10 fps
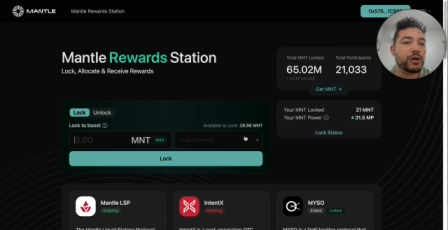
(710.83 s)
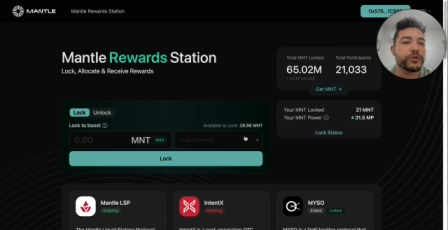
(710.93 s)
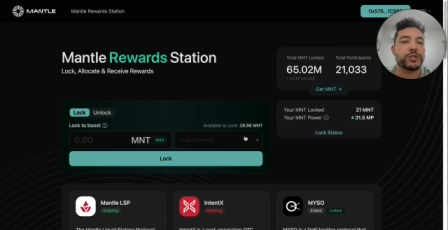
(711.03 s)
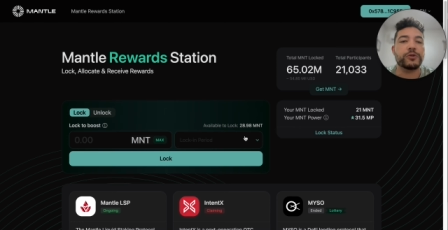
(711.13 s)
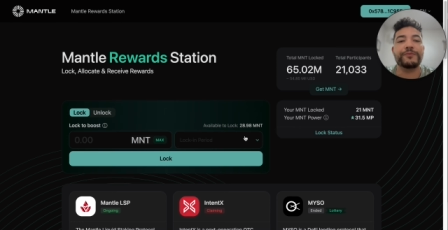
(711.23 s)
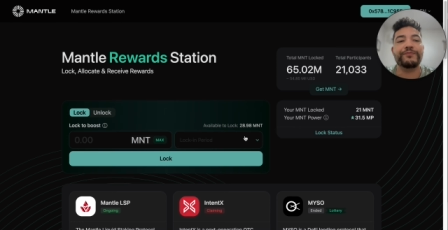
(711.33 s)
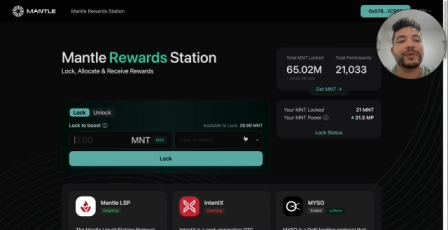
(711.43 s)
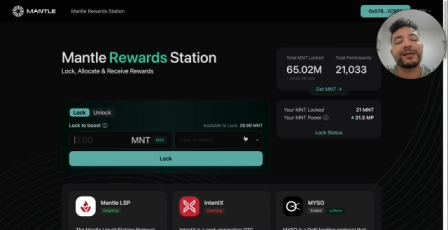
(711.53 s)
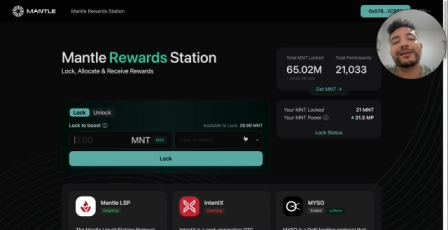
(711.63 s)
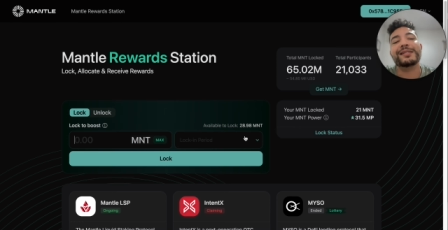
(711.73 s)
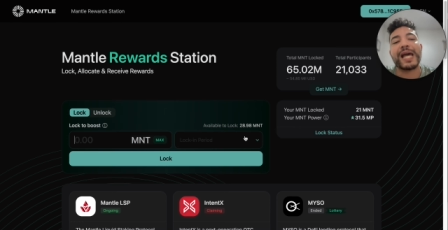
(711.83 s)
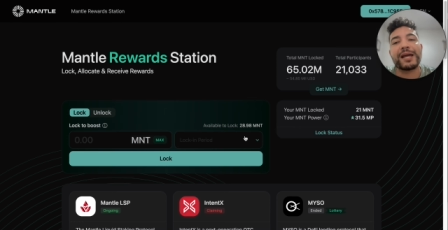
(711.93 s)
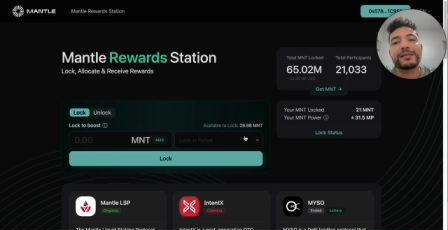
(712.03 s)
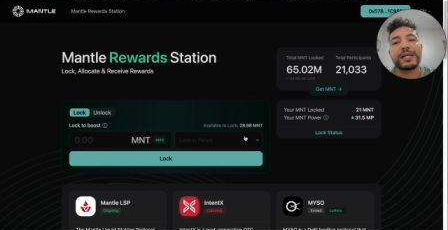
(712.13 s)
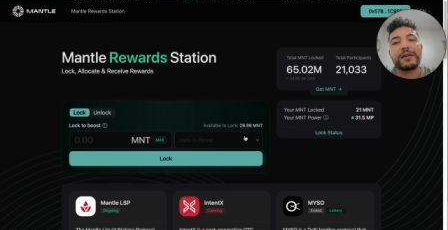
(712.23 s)
also it is
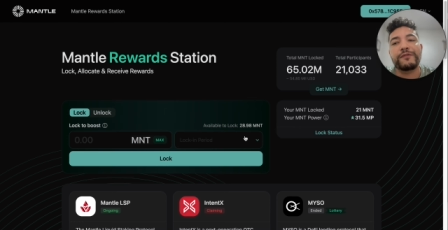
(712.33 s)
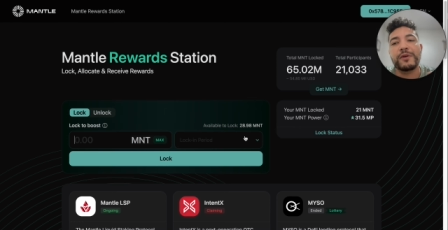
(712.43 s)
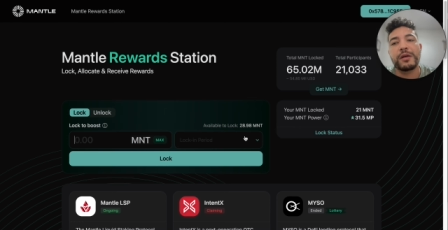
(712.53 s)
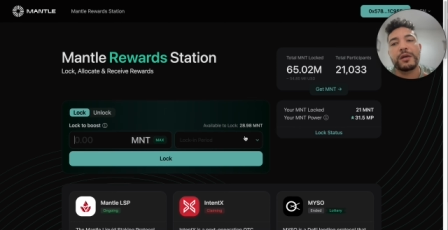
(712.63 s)
kind of safe